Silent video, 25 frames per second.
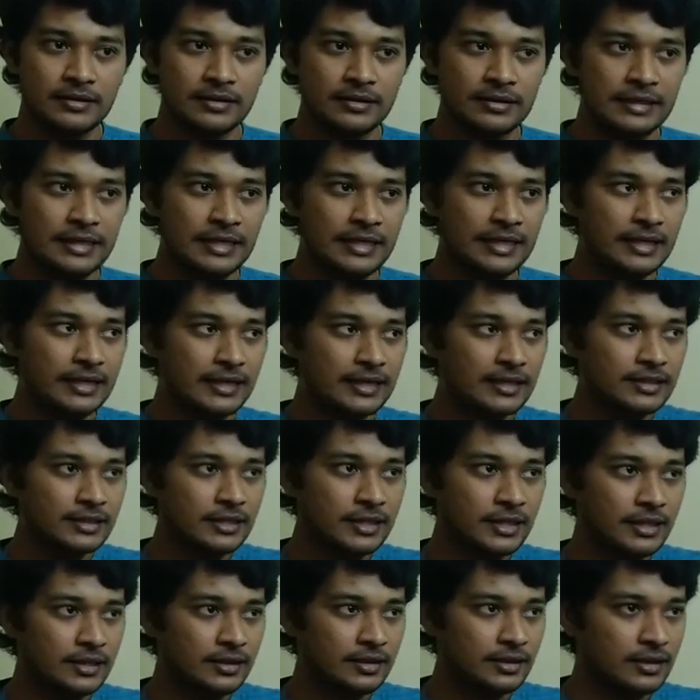
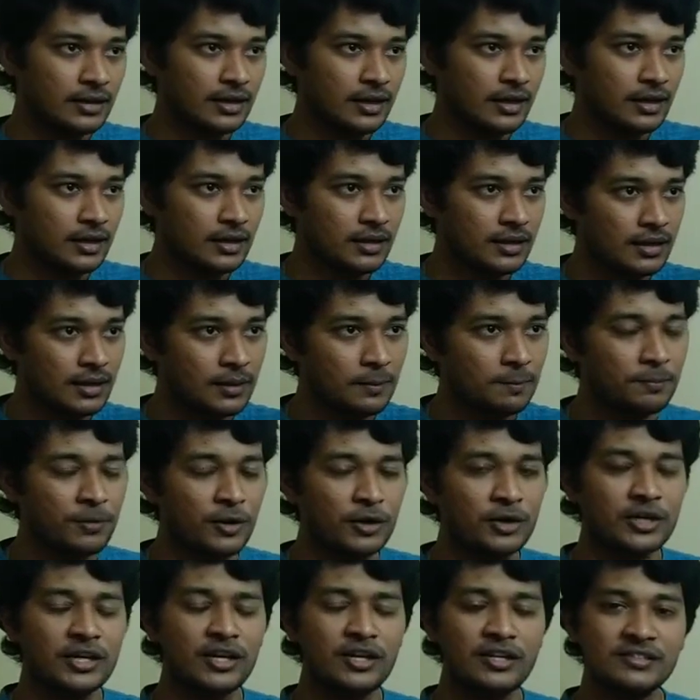the
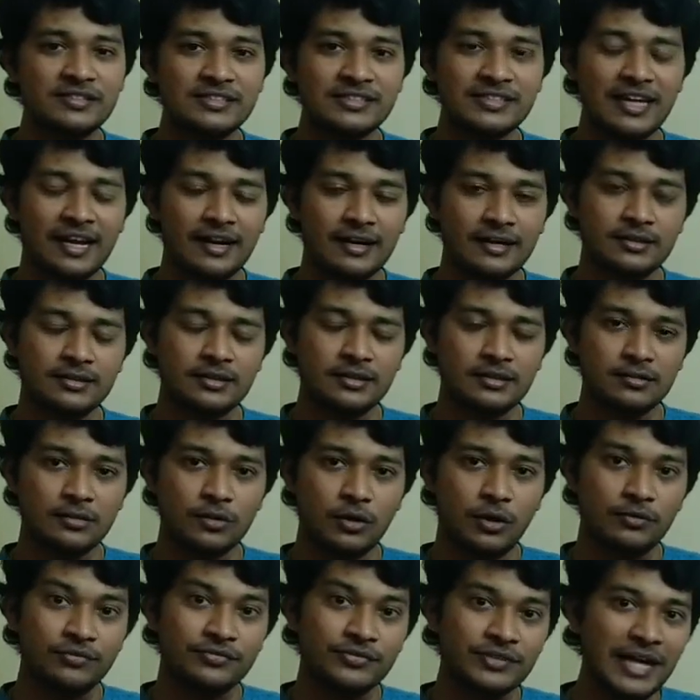protagonist character
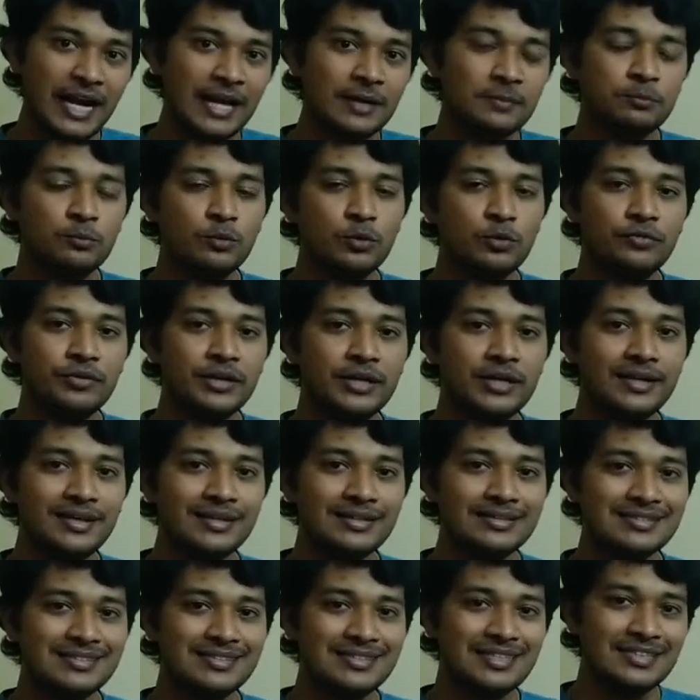of that
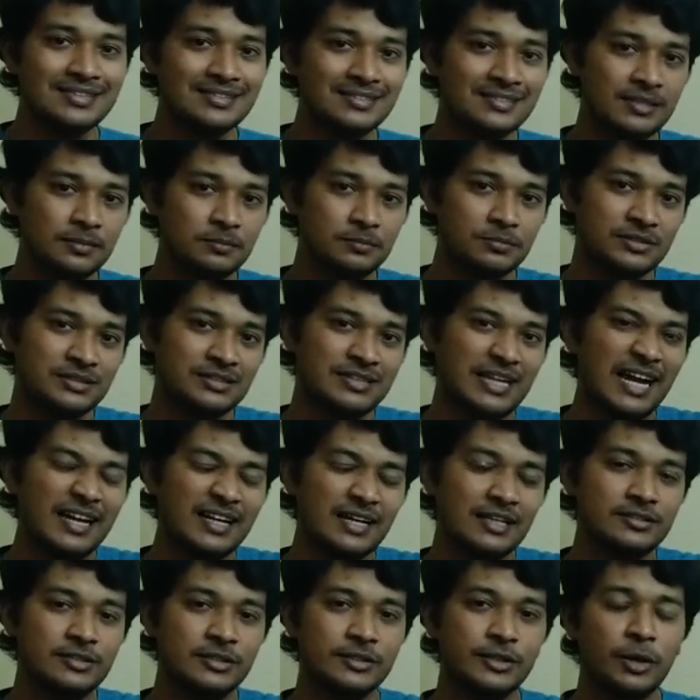movie sets some
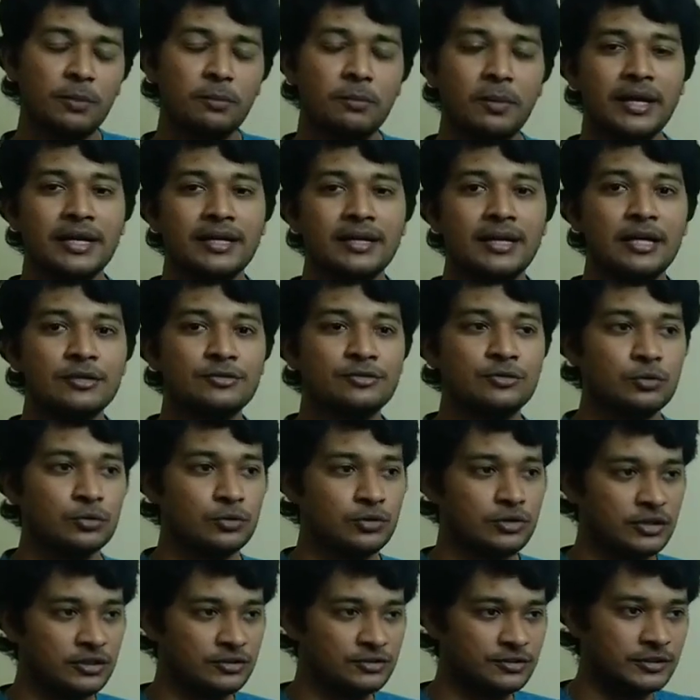standards in your mind as to
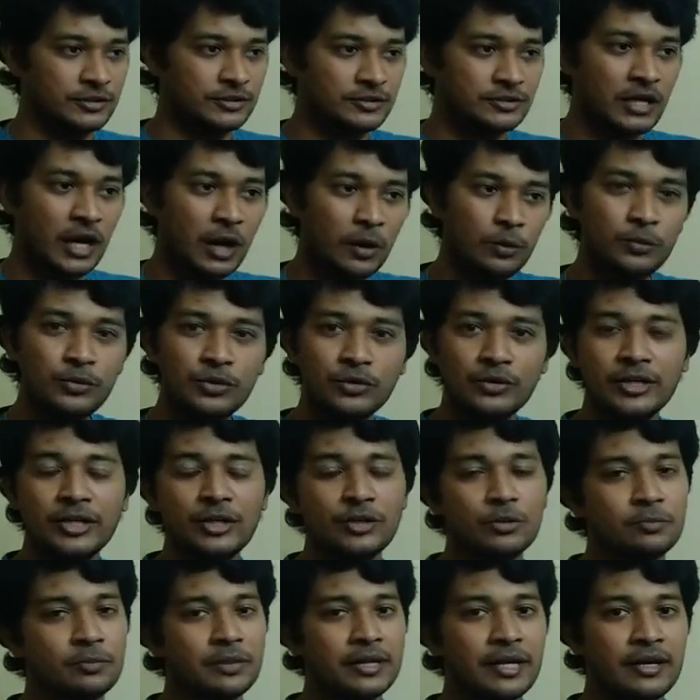this is how you
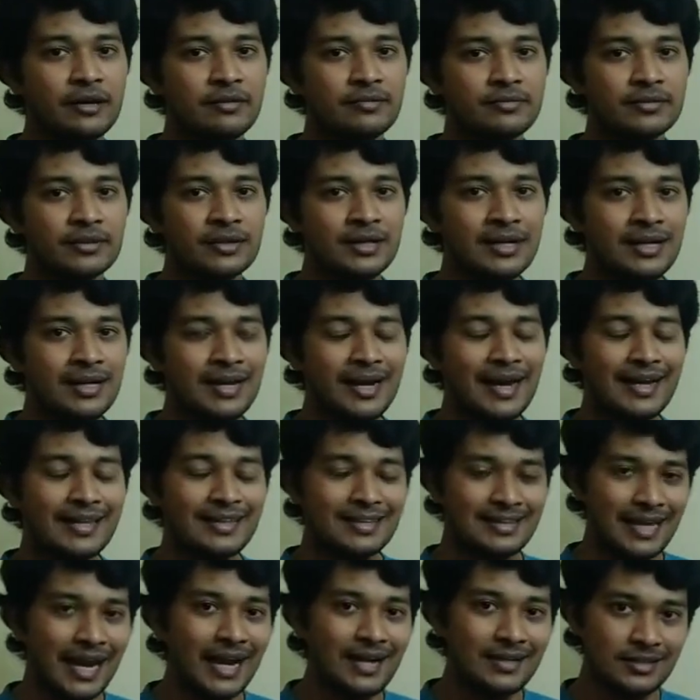need to behave.
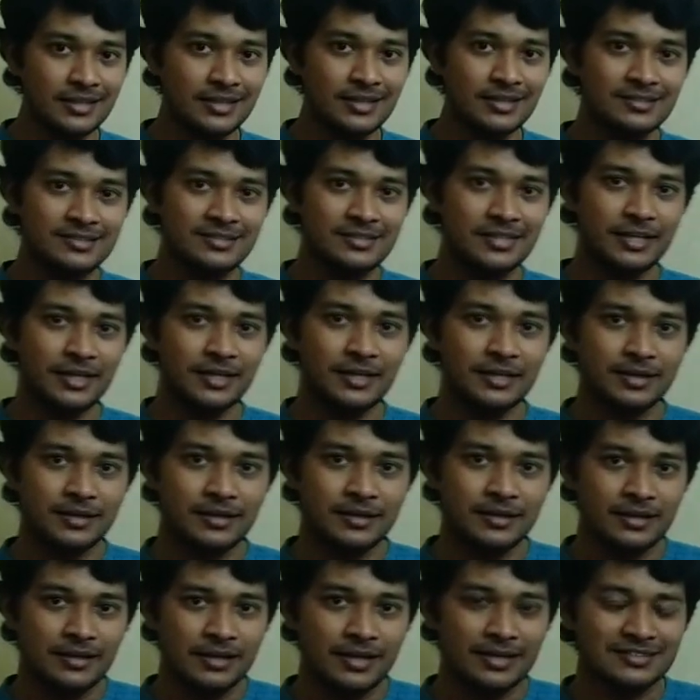And that is a
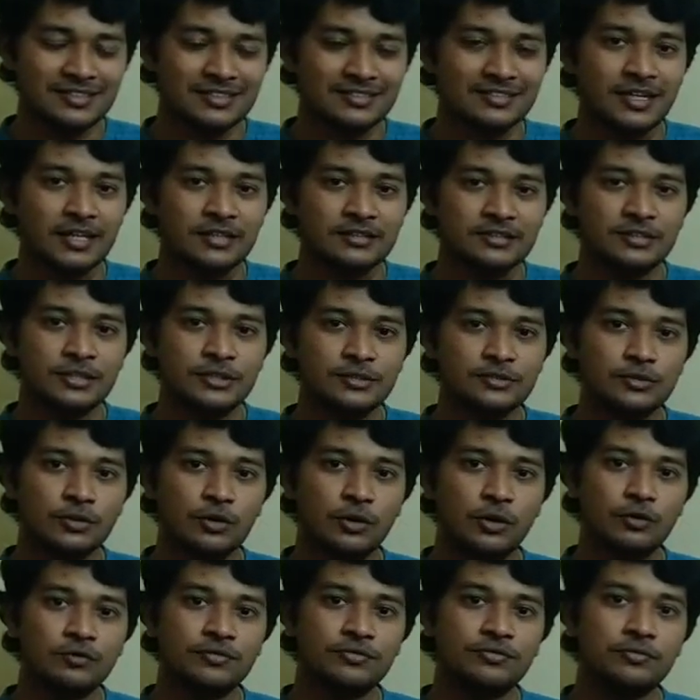success
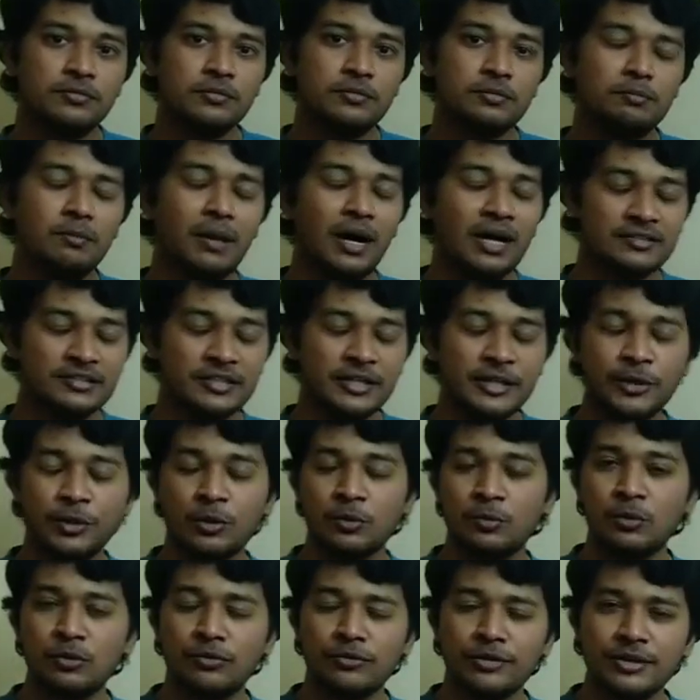of mass
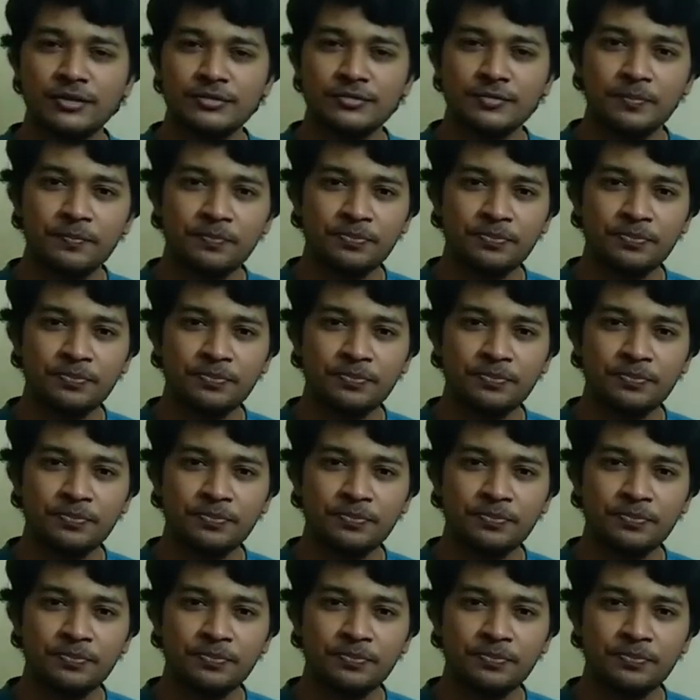hero movies.